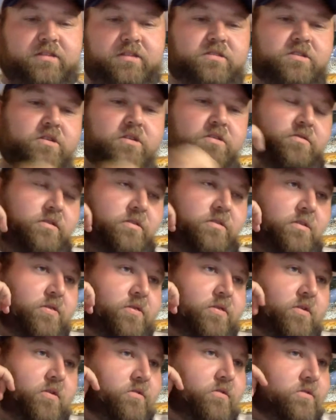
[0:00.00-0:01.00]
zone in the
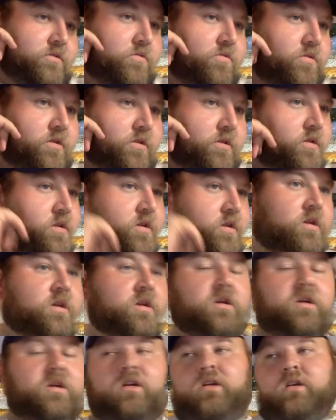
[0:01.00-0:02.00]
third quarter.
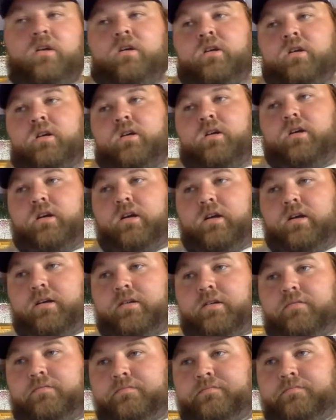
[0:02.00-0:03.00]

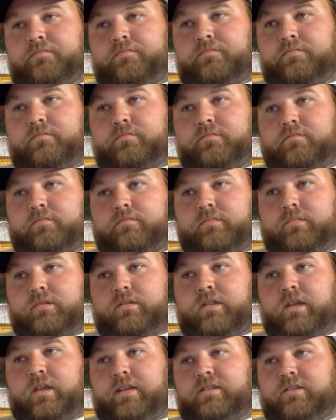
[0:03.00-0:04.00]

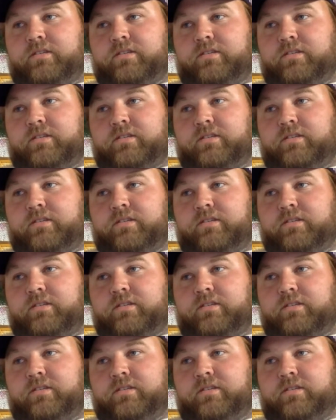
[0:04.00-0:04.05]
Like